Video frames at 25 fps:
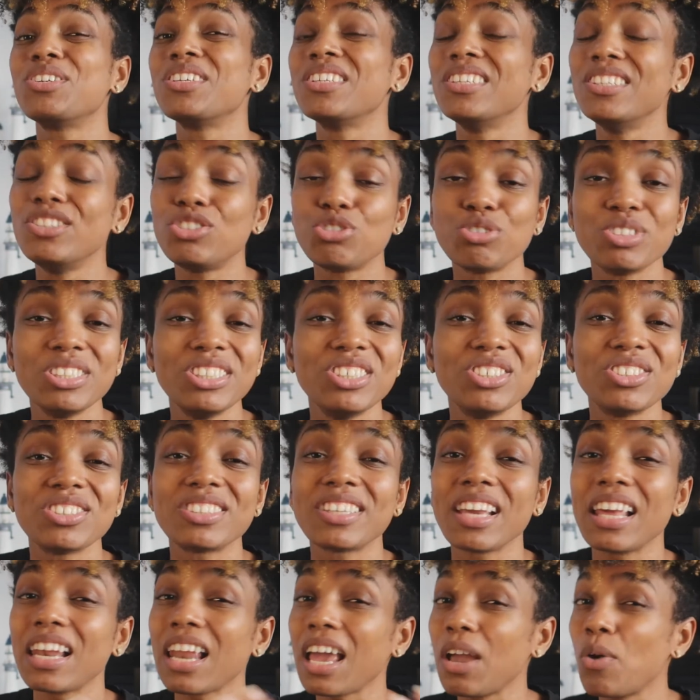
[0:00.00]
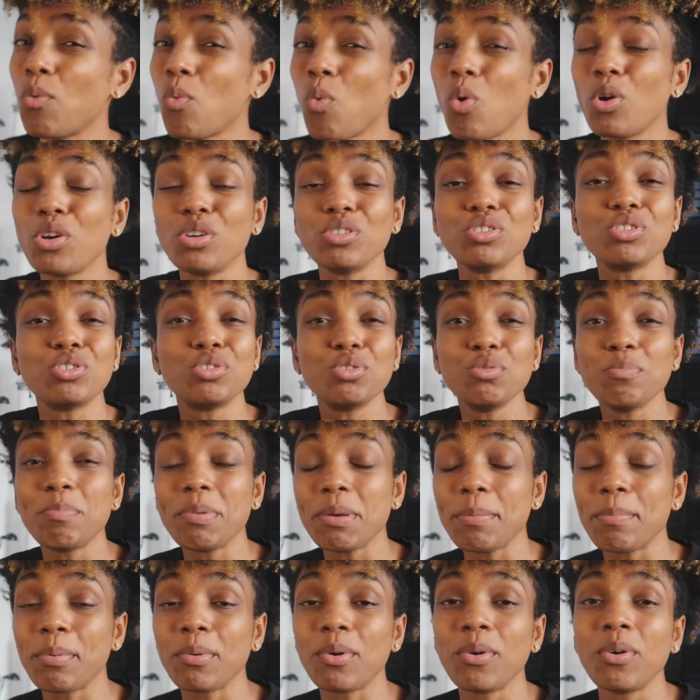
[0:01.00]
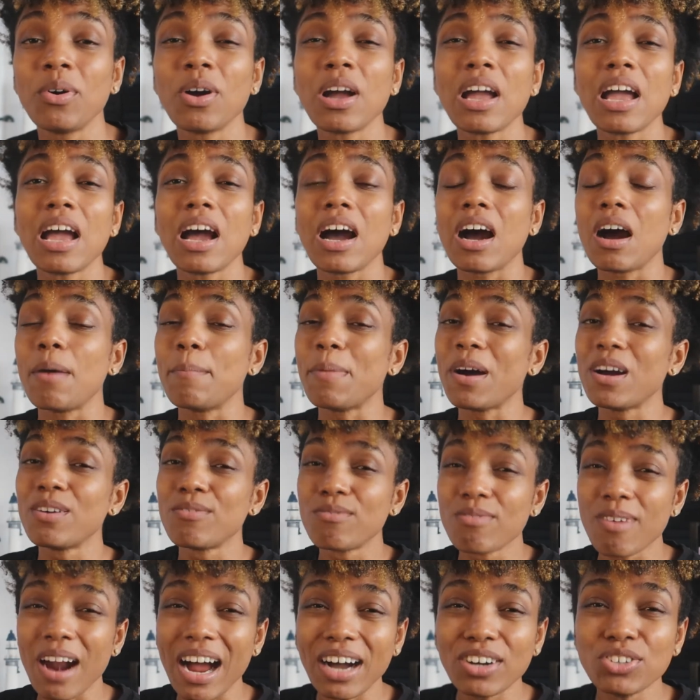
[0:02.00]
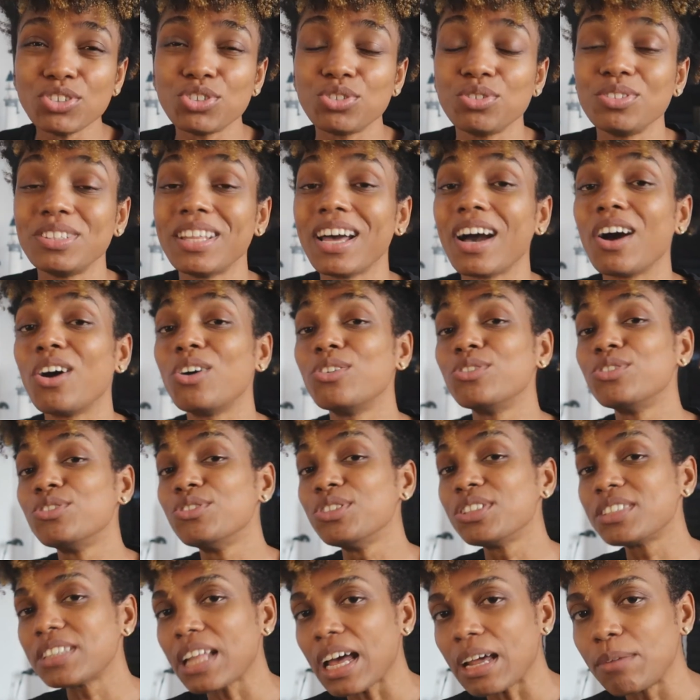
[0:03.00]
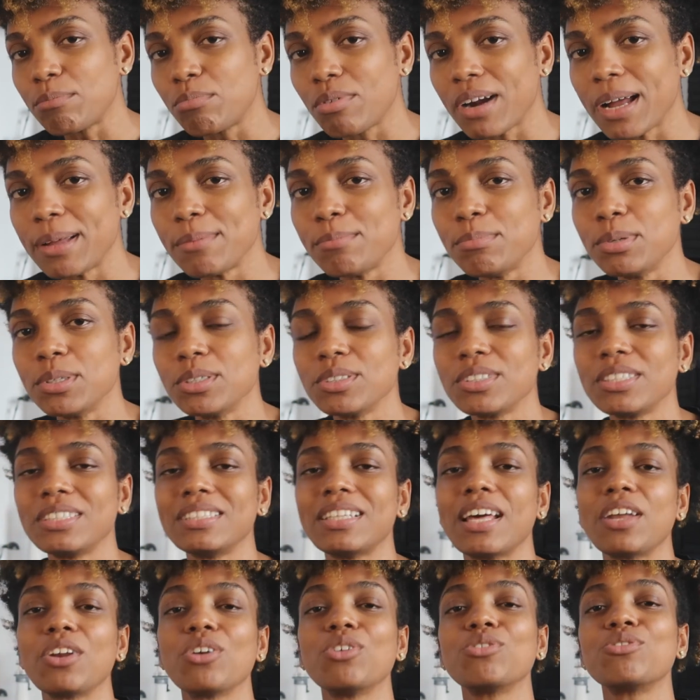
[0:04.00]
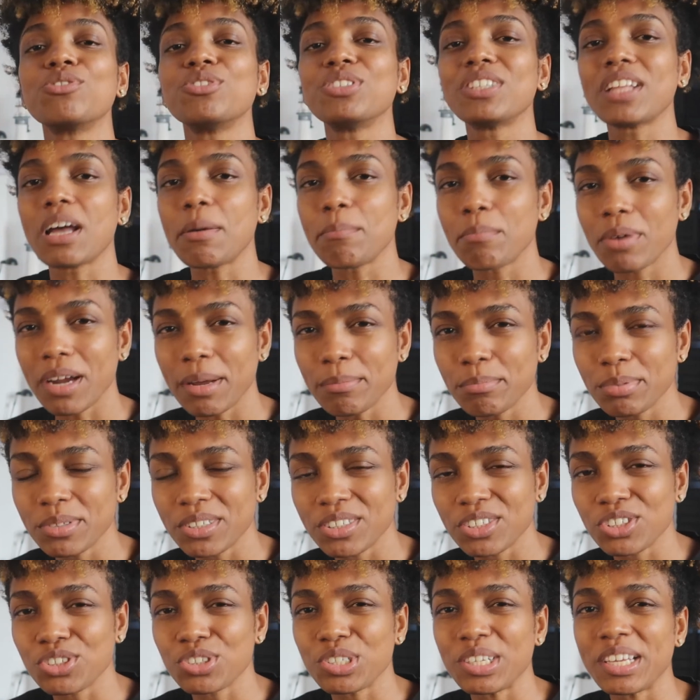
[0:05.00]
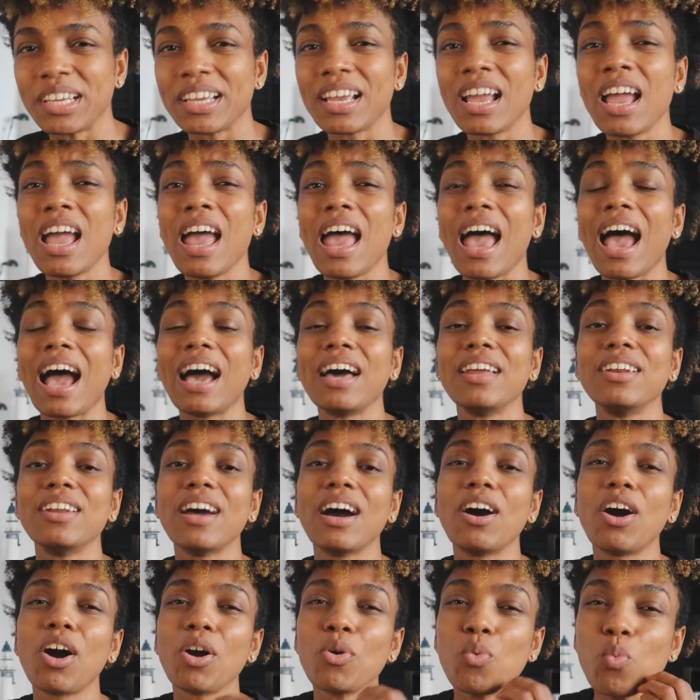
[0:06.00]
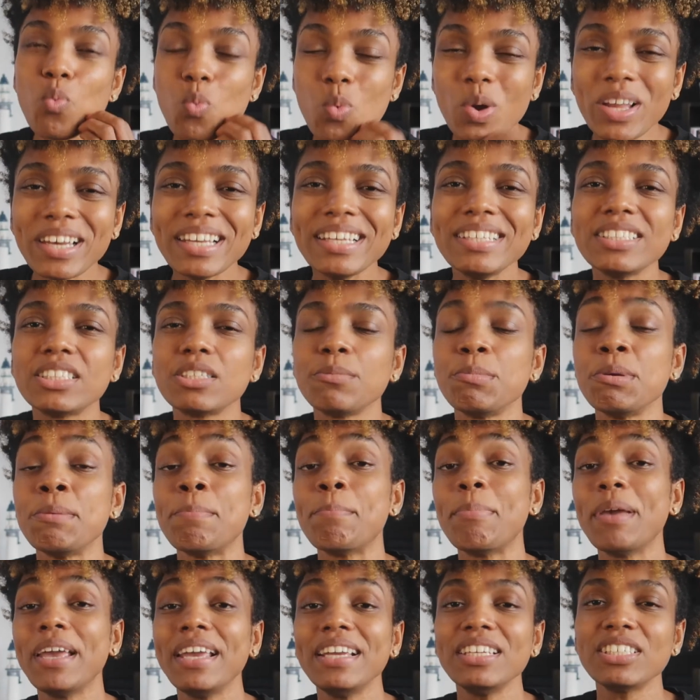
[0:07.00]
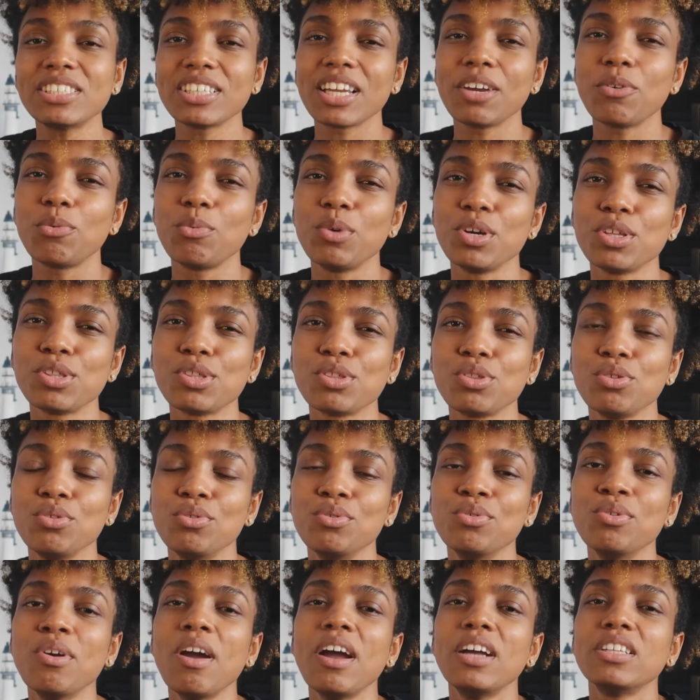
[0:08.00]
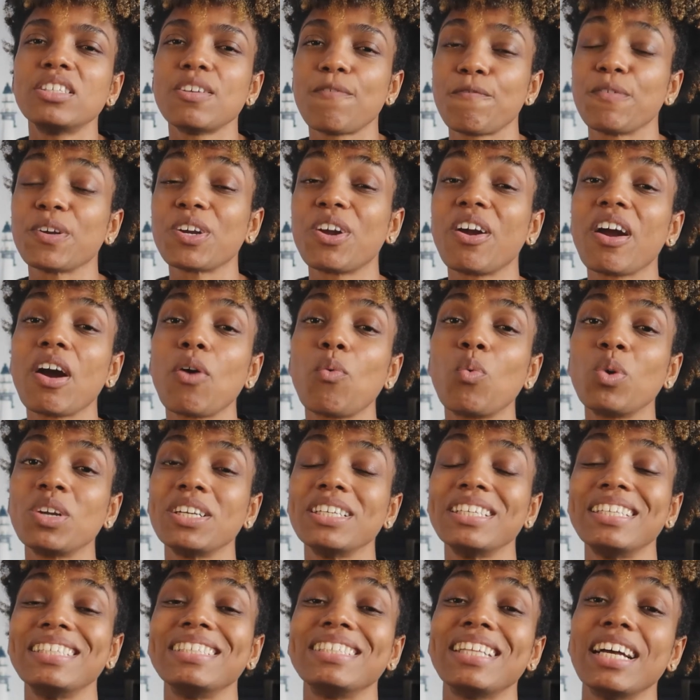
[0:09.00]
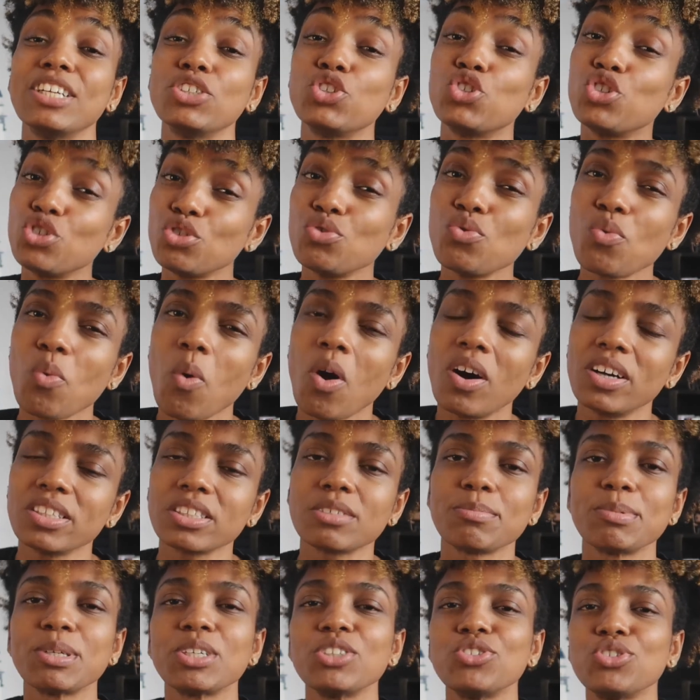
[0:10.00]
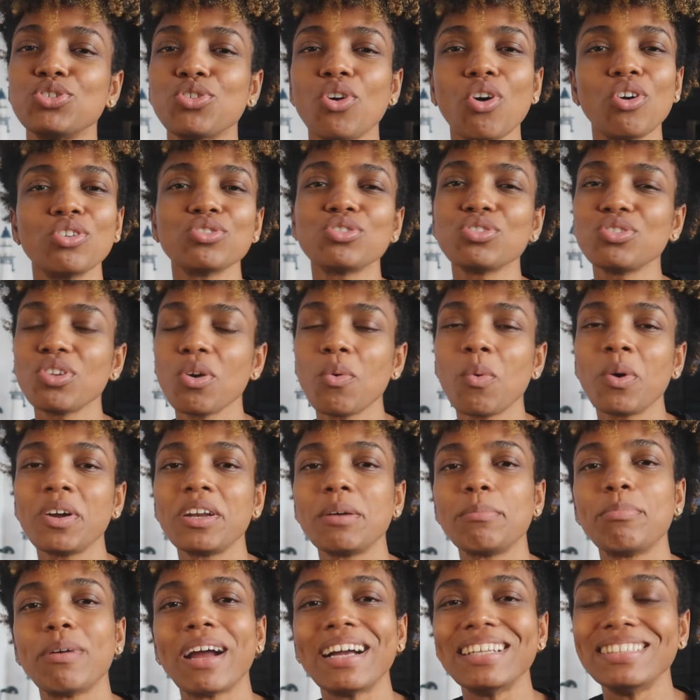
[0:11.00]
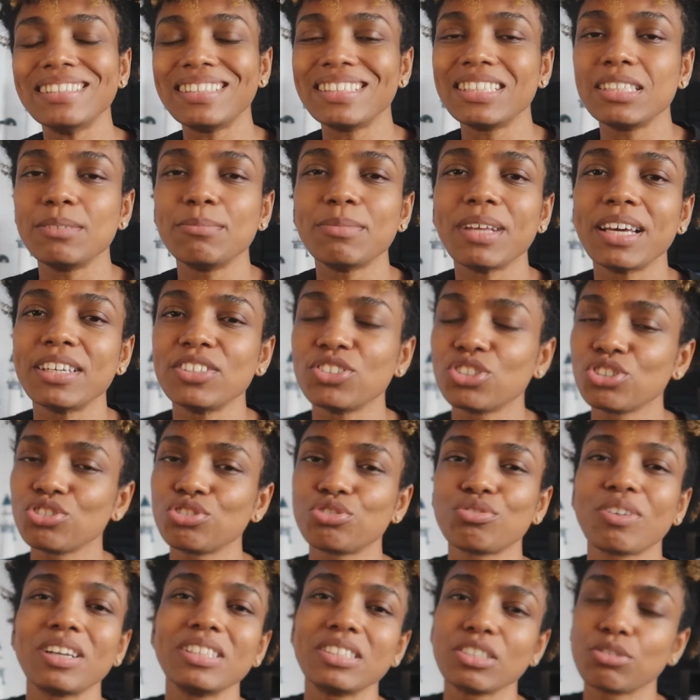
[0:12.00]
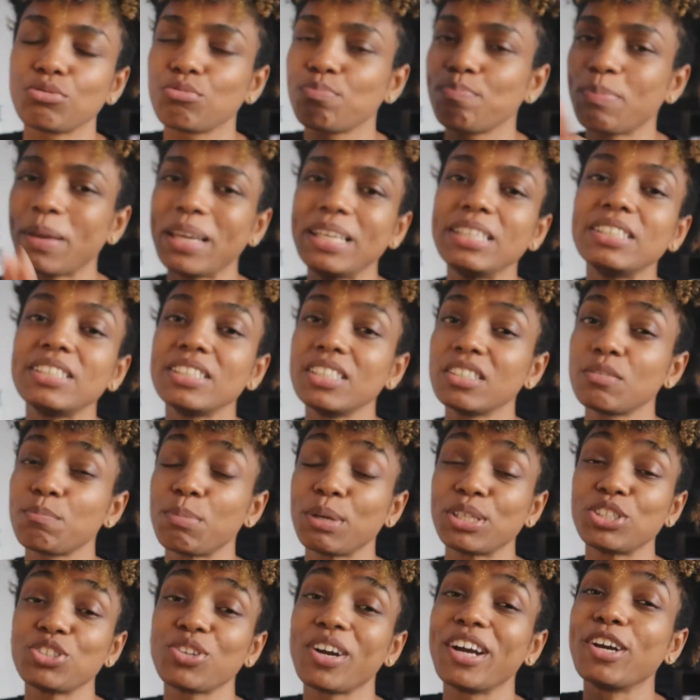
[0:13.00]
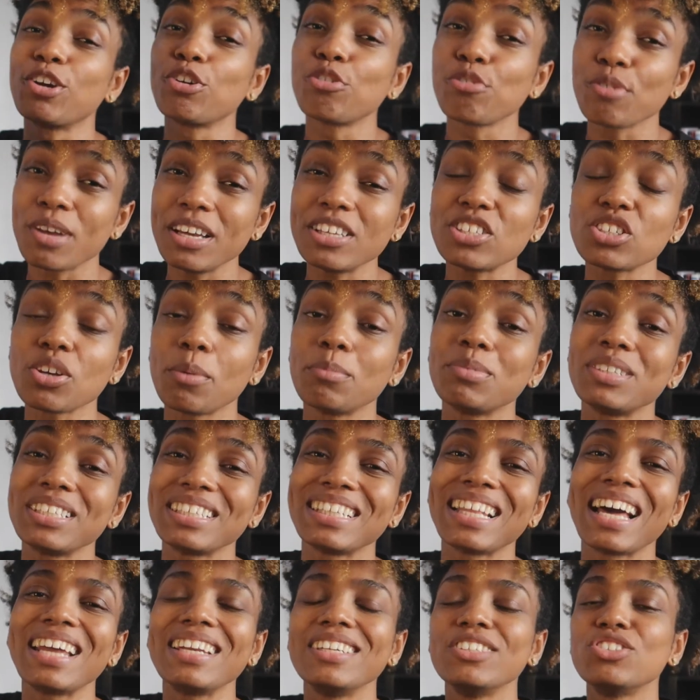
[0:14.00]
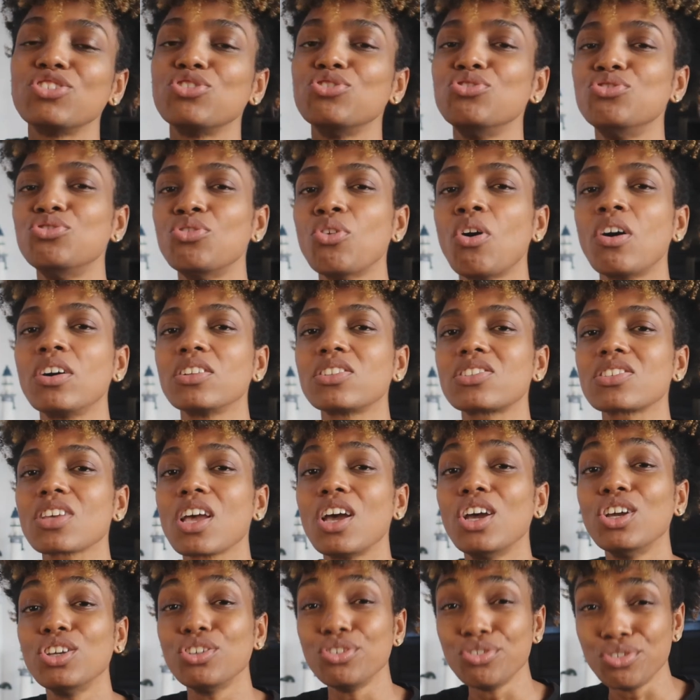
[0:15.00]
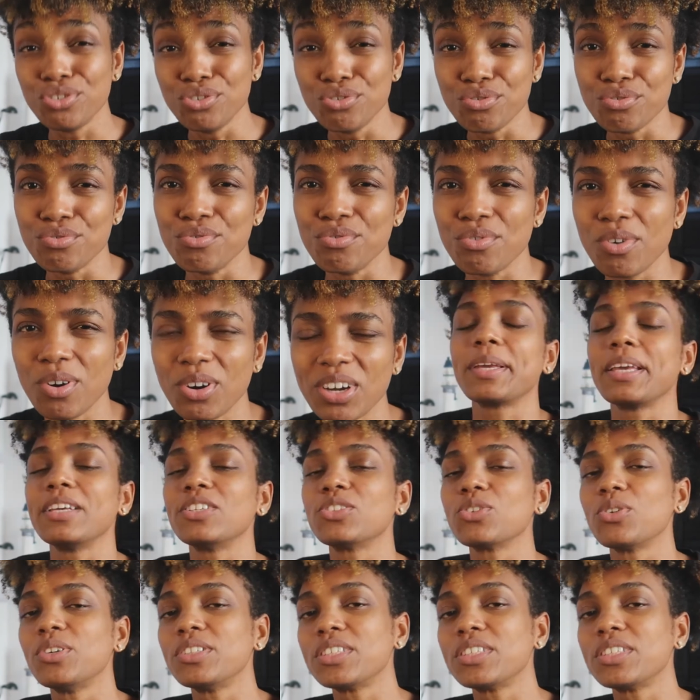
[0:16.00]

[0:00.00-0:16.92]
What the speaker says: You can literally just get like one or two people around you that understand brand building, that understand brand positioning, and are willing to be patient with you to figure out what it is that you want, because you also don't want a brand team that is just trying to paint this picture and create something that is not you, okay?